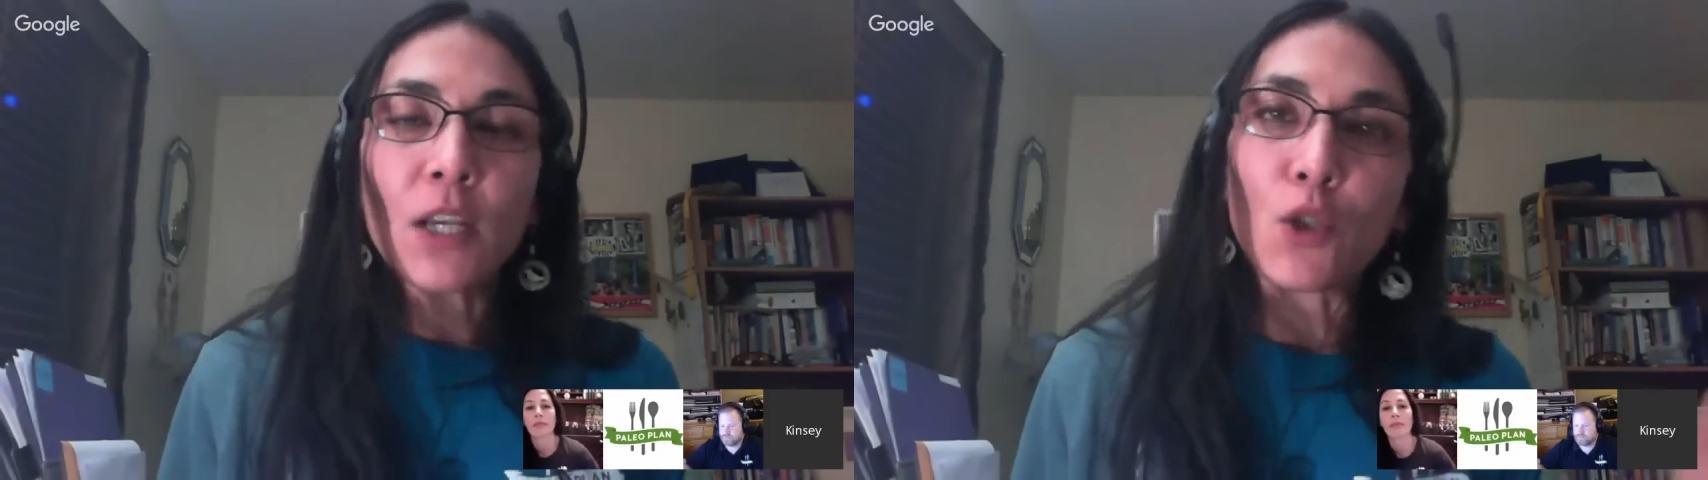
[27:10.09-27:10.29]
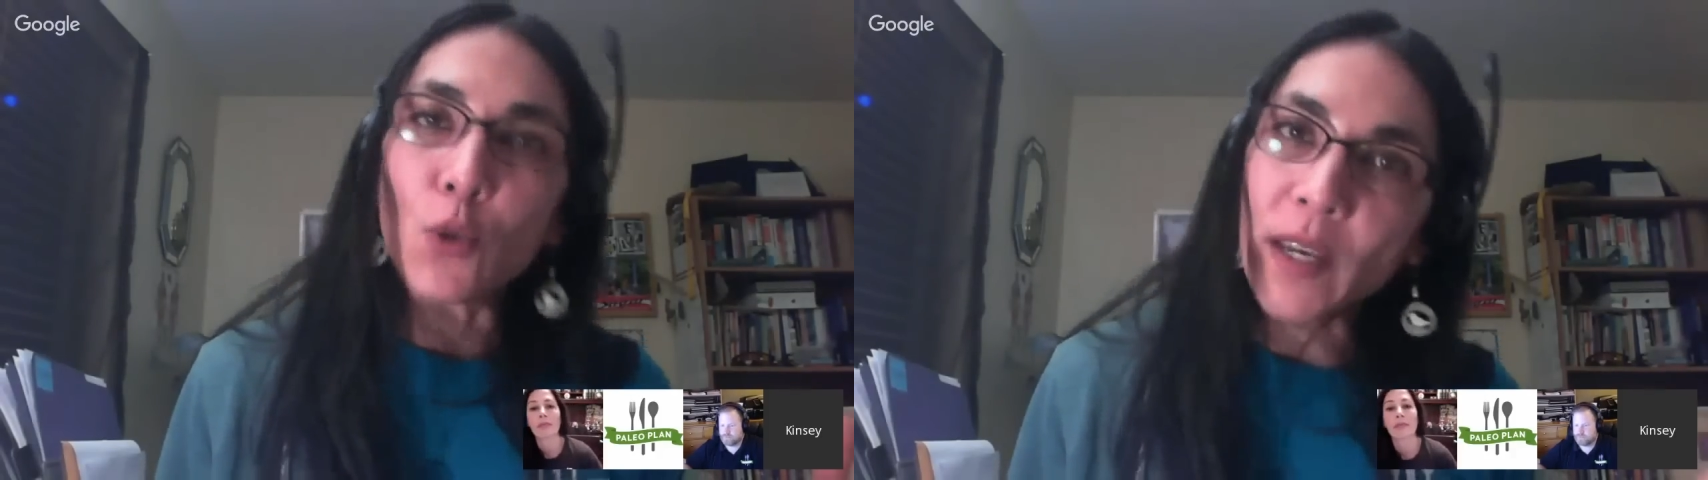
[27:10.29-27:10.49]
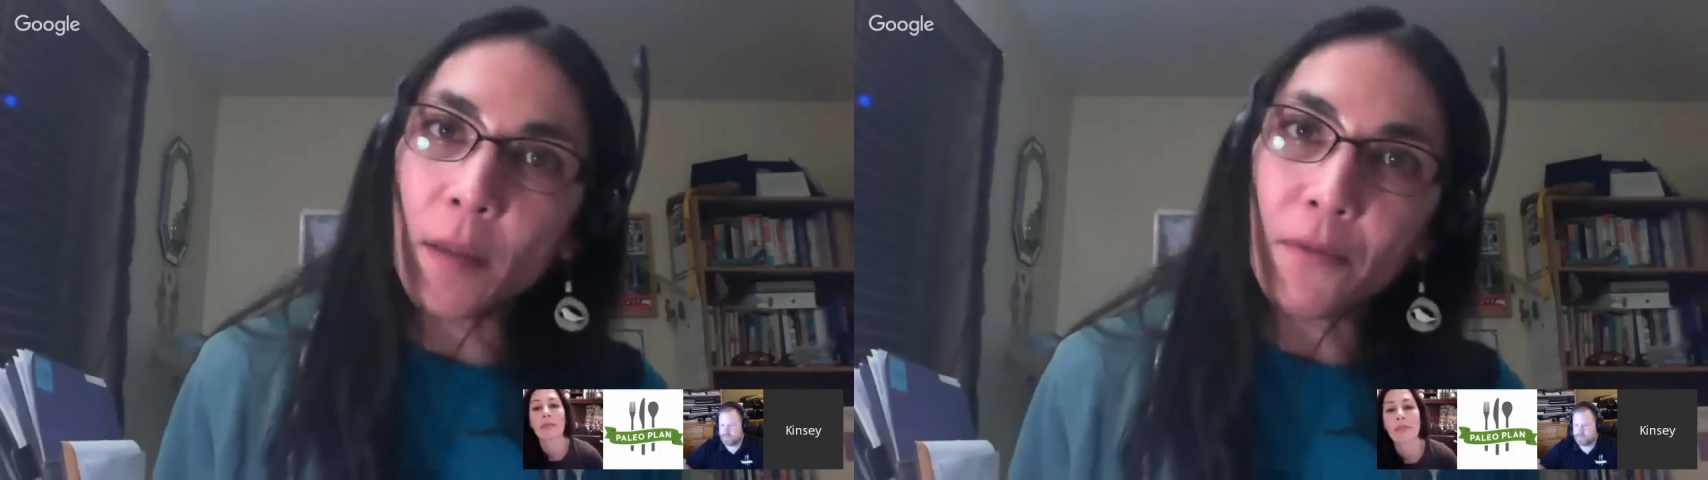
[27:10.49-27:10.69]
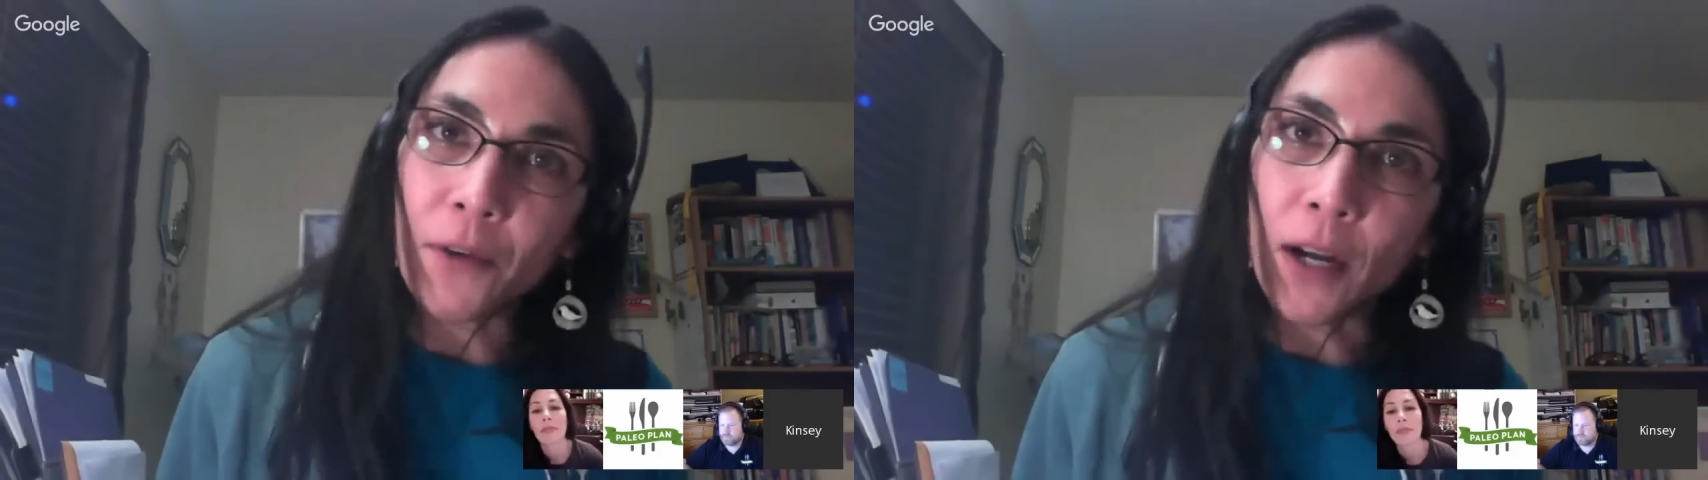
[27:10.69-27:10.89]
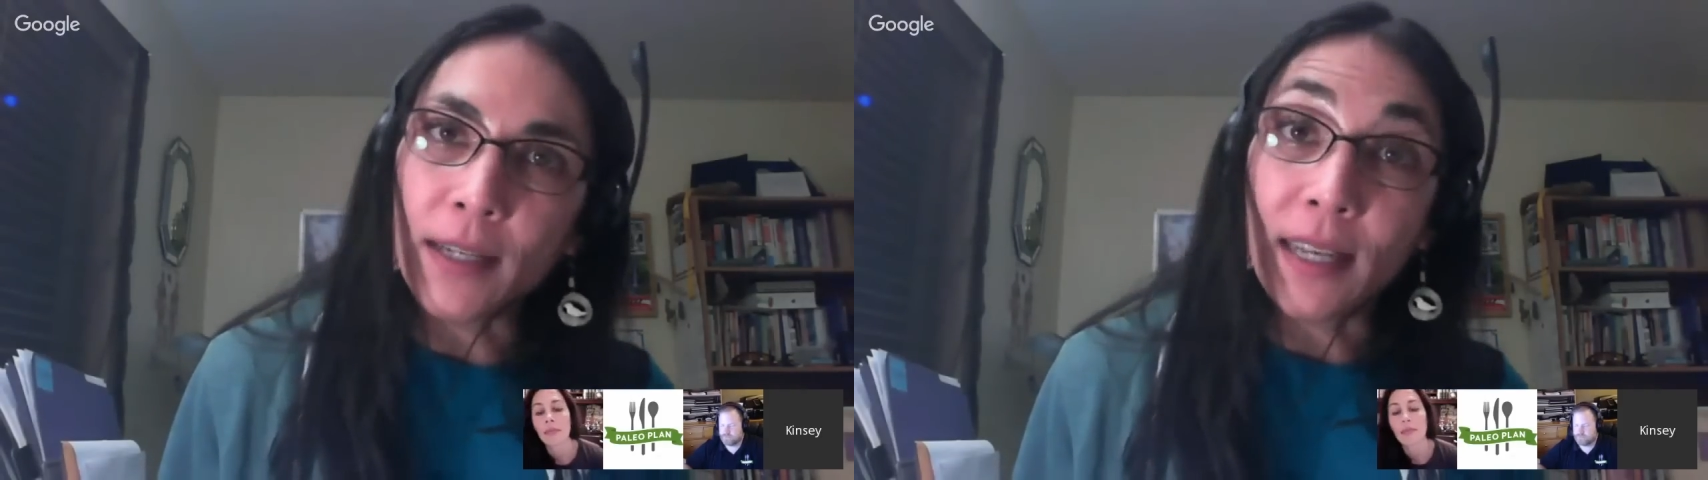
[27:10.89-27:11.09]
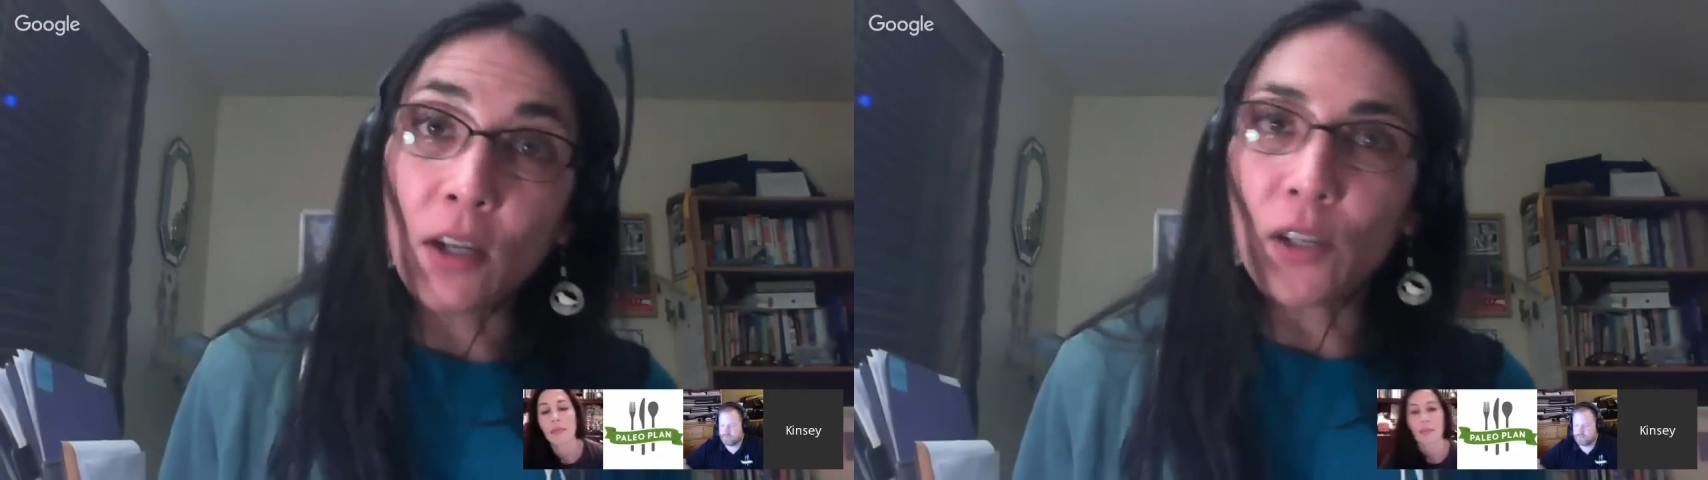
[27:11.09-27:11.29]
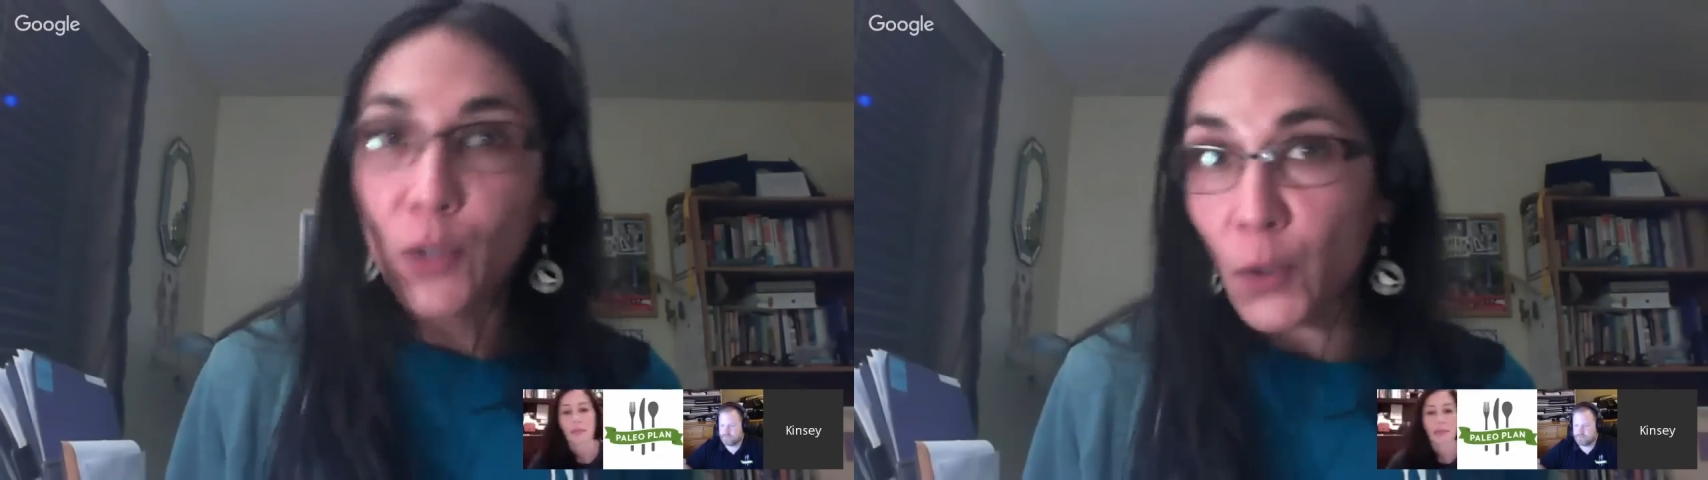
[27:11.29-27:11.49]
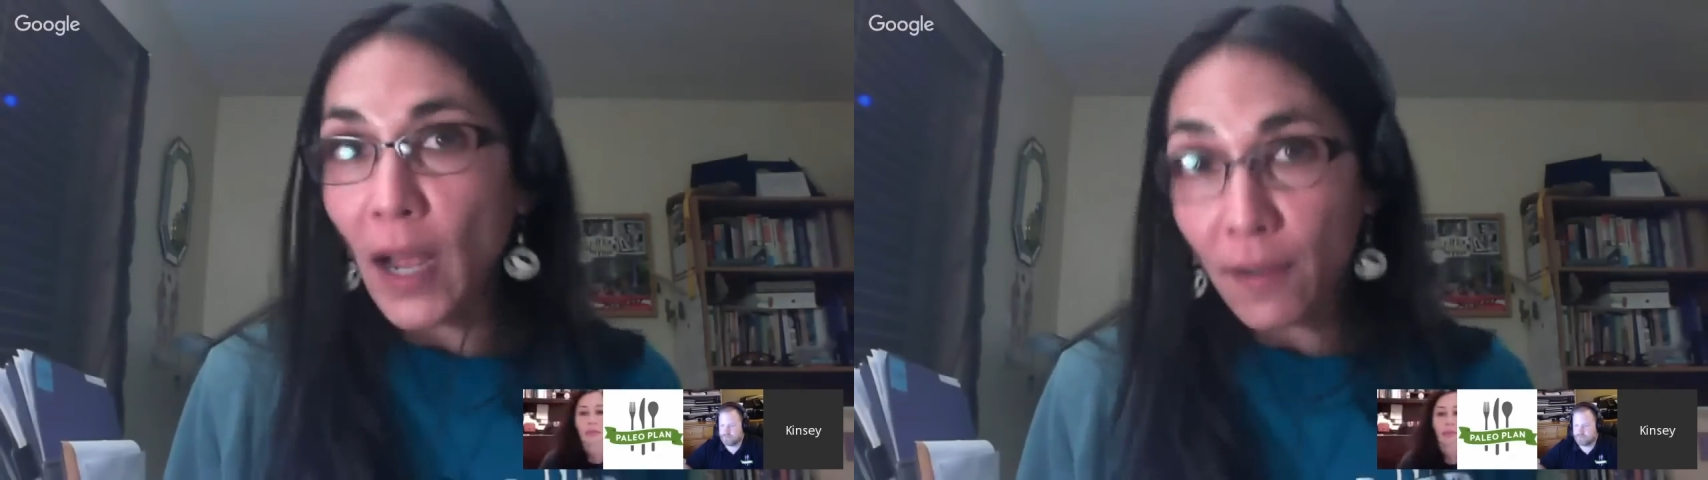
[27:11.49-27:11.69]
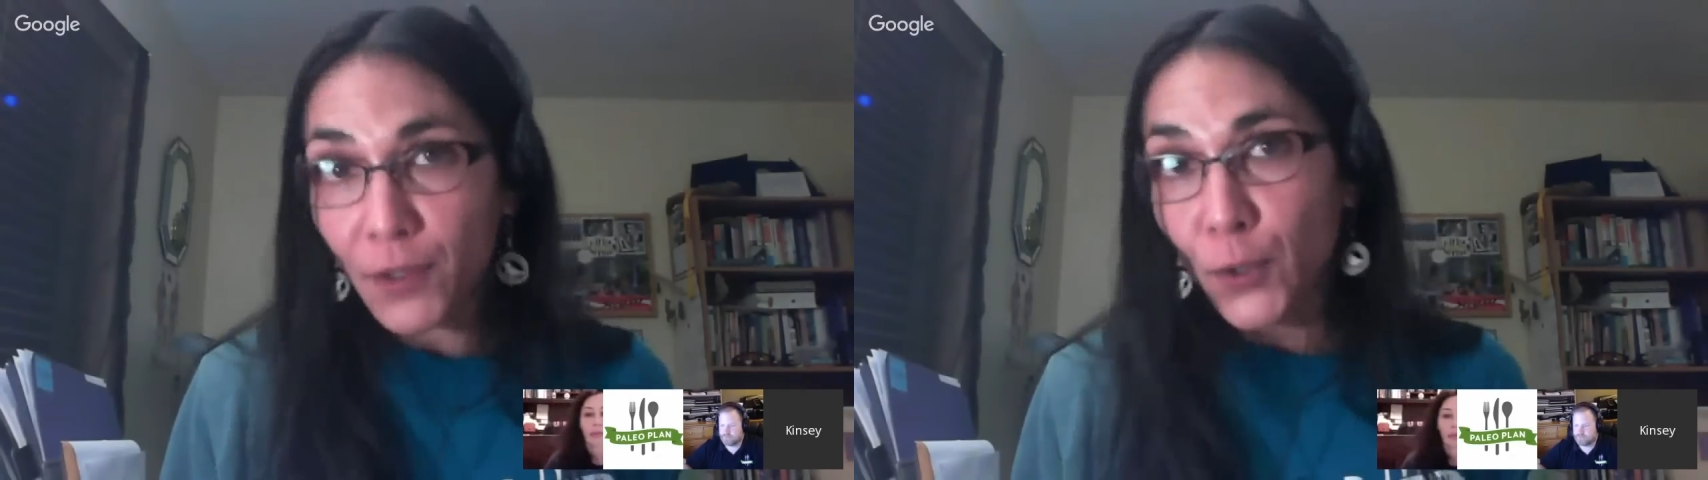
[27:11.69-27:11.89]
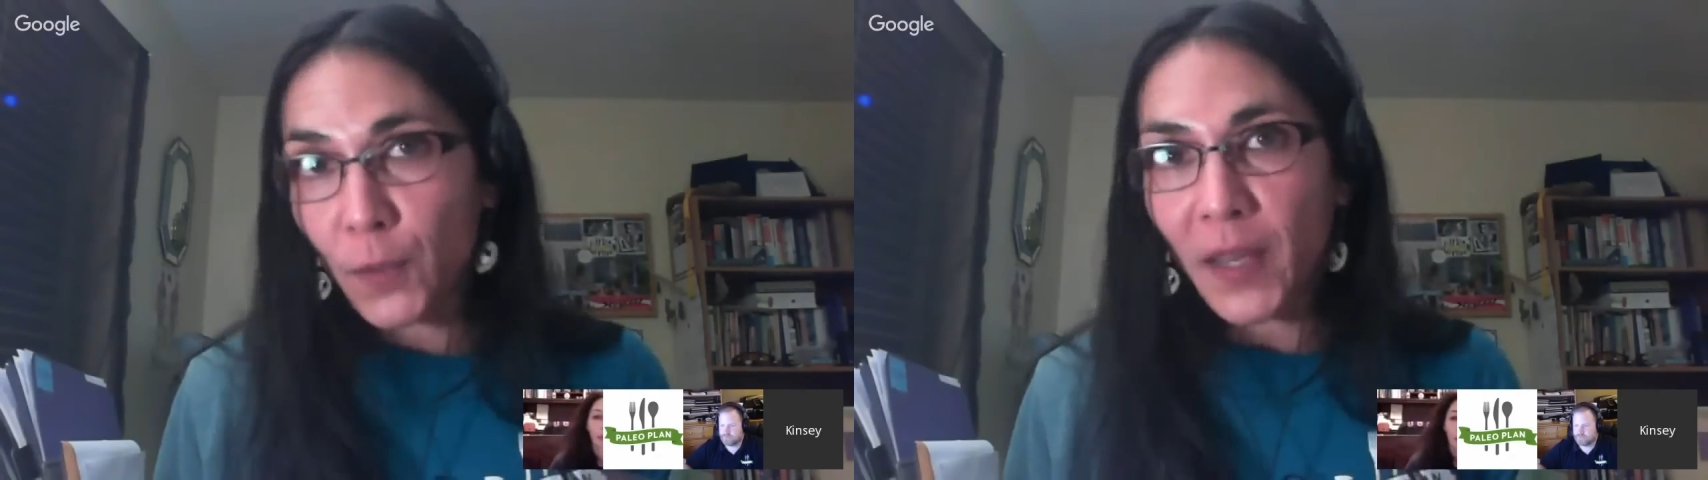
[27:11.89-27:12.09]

doing up front and also after the